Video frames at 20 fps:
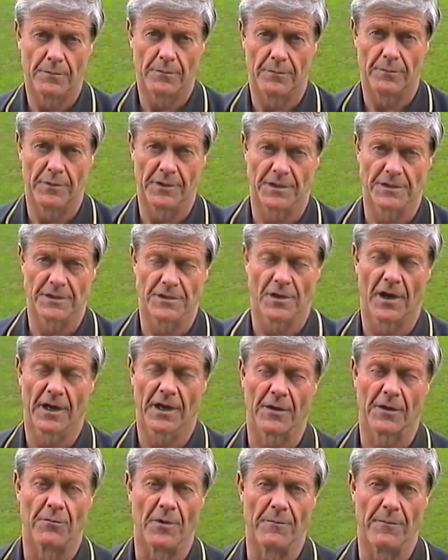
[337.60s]
Because I
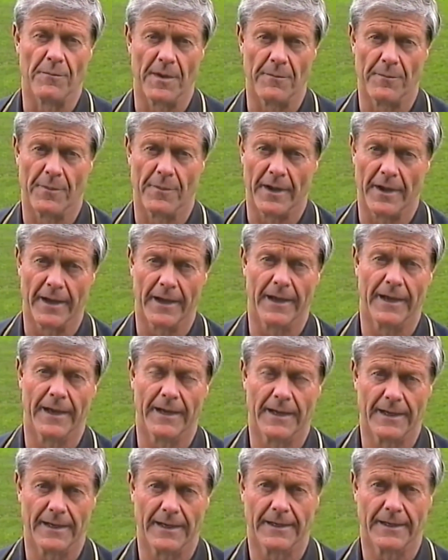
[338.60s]
can remember
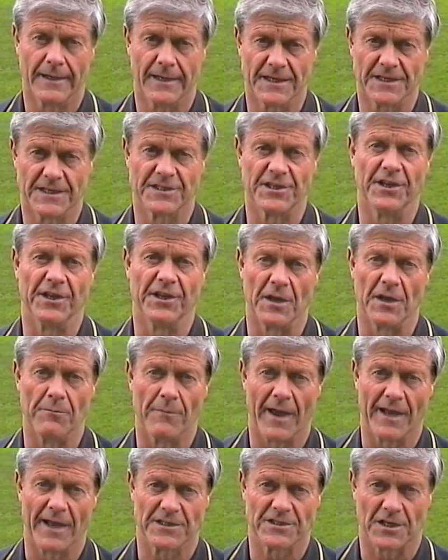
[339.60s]
uh, sitting in
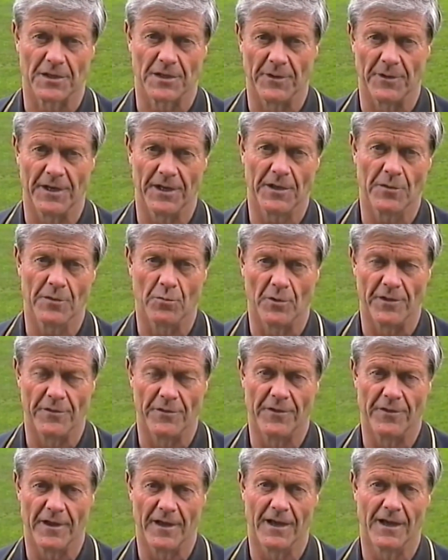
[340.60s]
match committee with
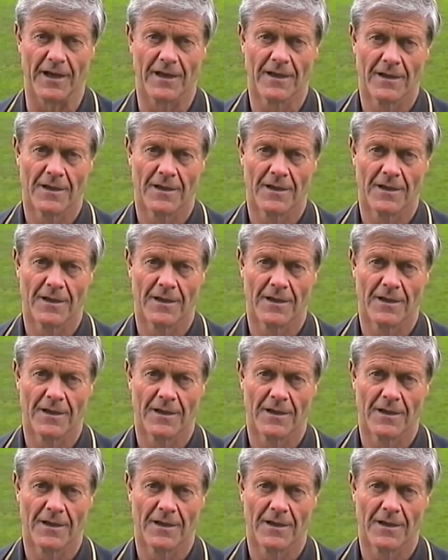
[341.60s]
uh,